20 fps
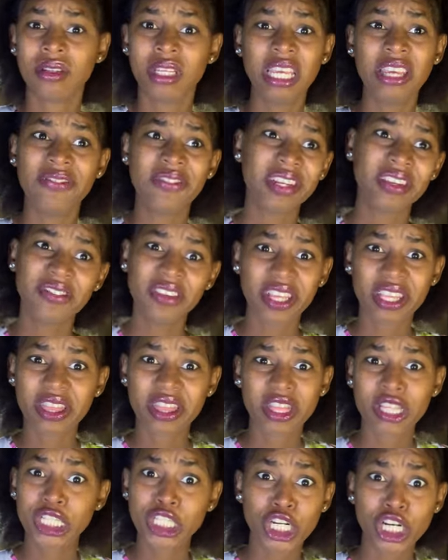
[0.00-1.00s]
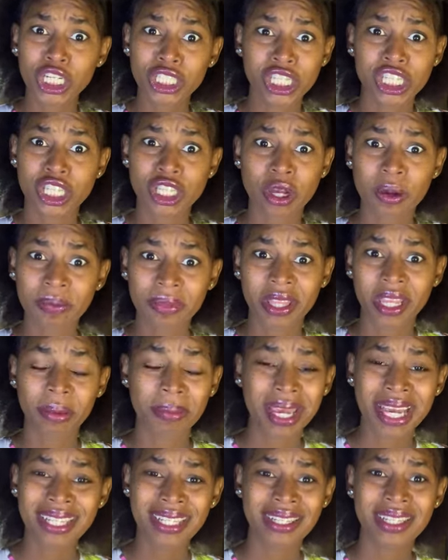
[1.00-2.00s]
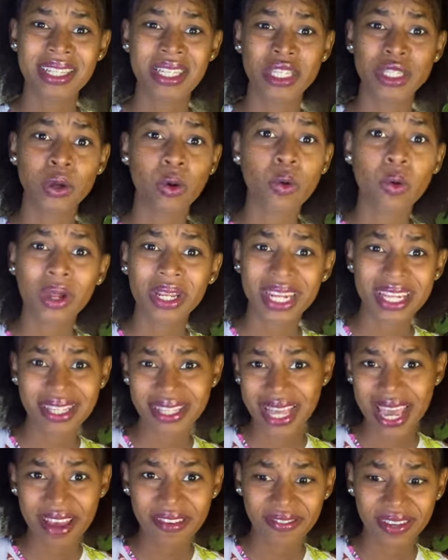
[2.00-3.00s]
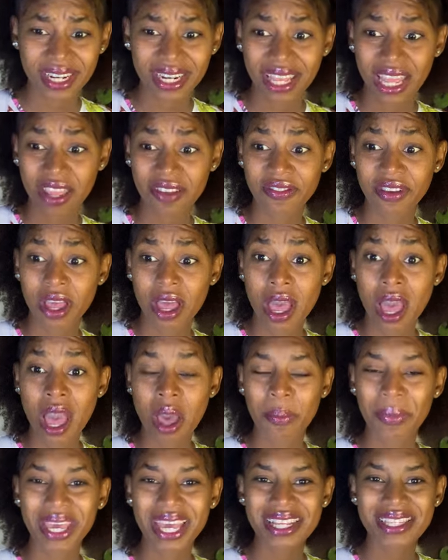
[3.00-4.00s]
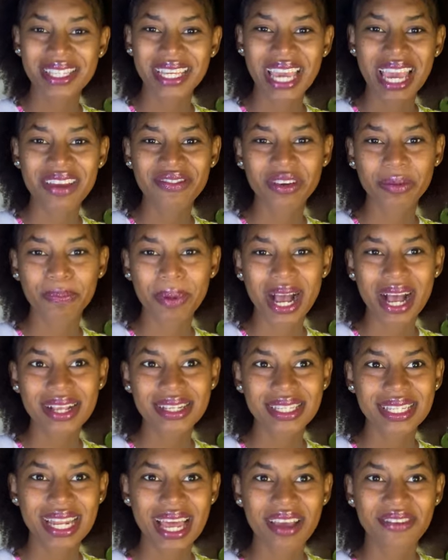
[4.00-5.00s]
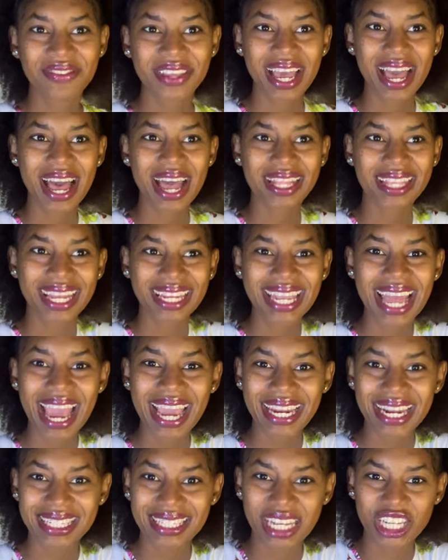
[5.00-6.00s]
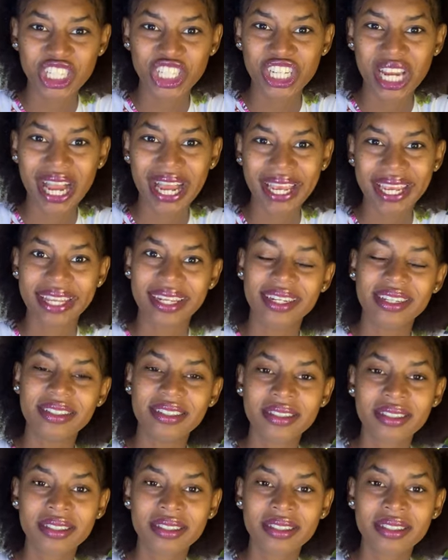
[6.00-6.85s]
Even if you're 30 something, me getting this is the oldest you ever live. Me getting every past life you had, you died as a child.